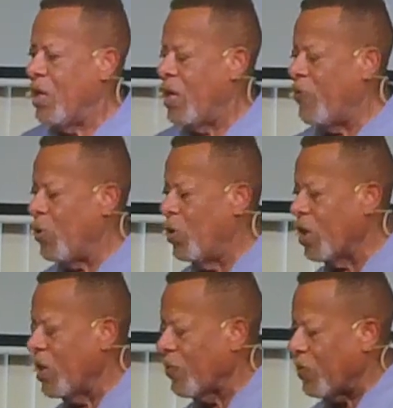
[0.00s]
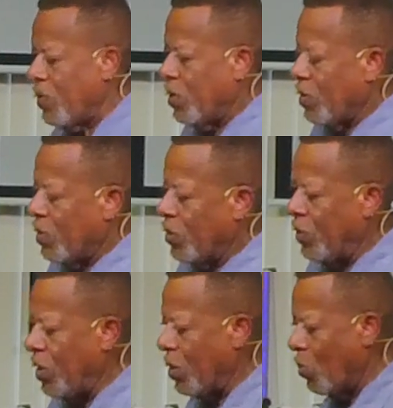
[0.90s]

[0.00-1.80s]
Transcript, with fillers: If you look up the